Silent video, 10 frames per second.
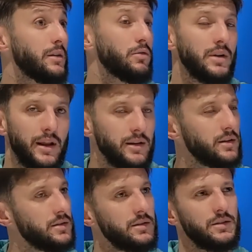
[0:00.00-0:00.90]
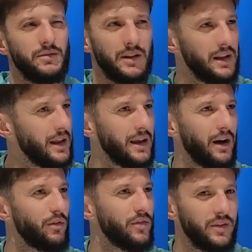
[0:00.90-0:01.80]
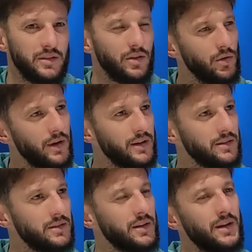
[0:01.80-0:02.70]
the relentlessness of the league, how physical it is.